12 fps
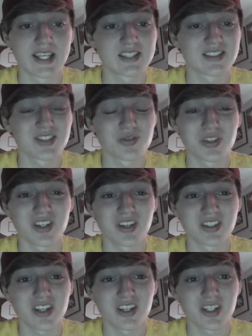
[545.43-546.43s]
guess that's really
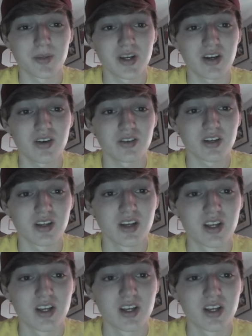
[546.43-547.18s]
all to talk about.